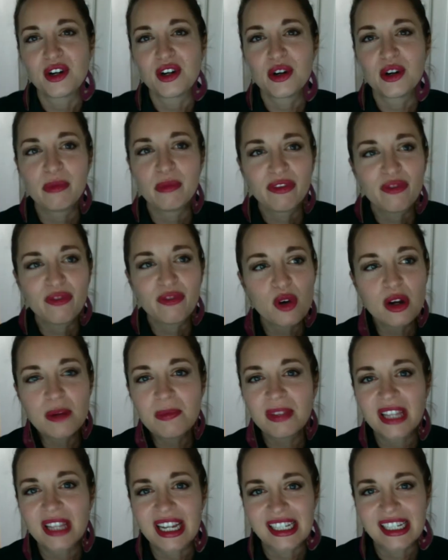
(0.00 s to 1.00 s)
before
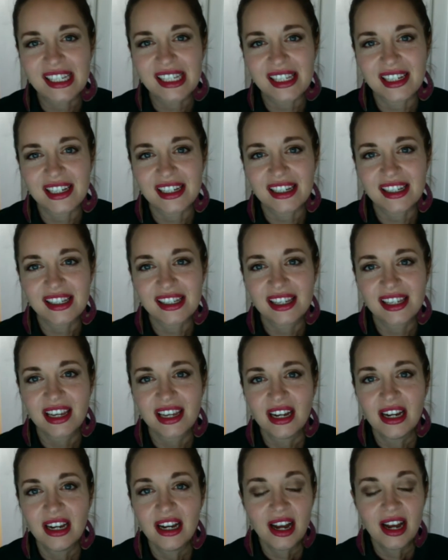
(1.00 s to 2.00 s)
Plexus,
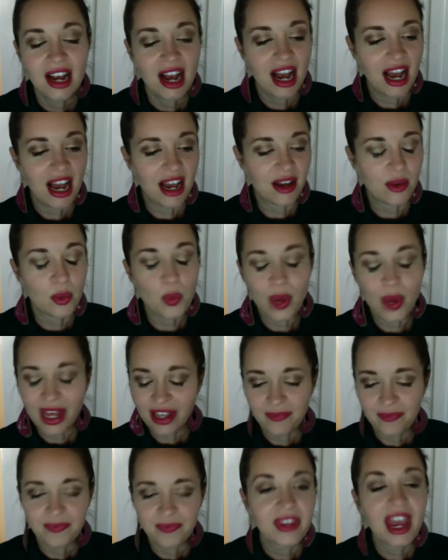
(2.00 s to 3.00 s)

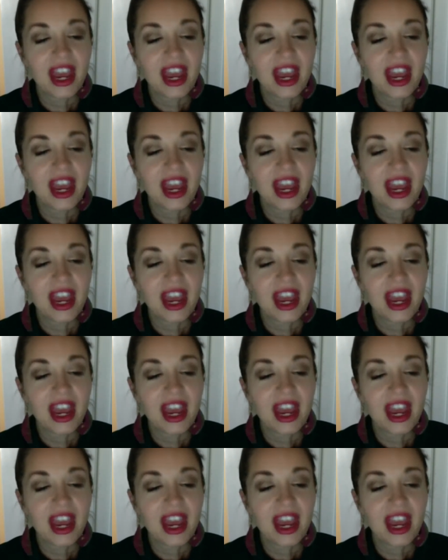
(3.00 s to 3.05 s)
well,